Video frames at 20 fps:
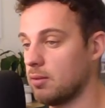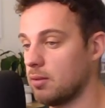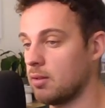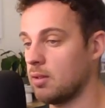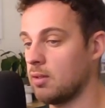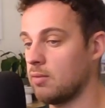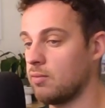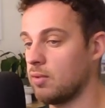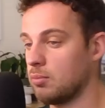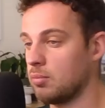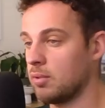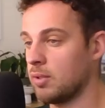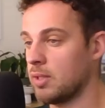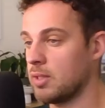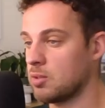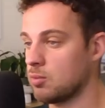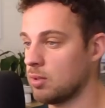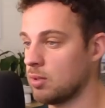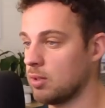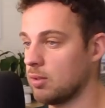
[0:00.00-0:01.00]
If he plays
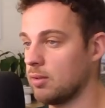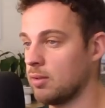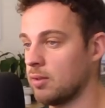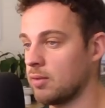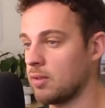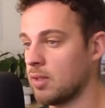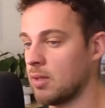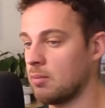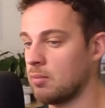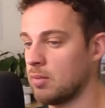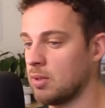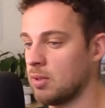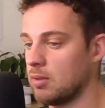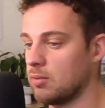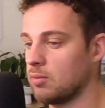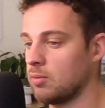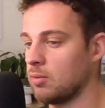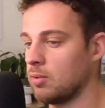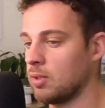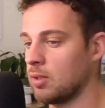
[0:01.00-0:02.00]
well, that can be
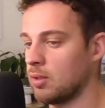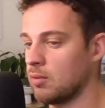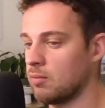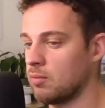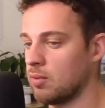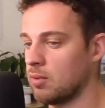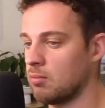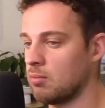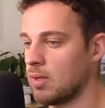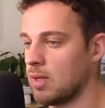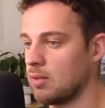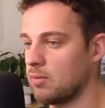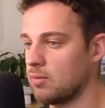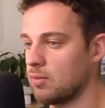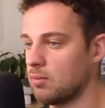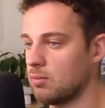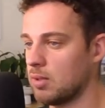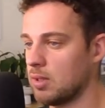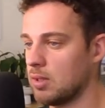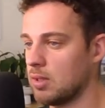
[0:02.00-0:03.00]
turning out very bad for
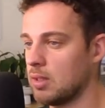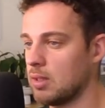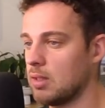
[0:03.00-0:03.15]
me.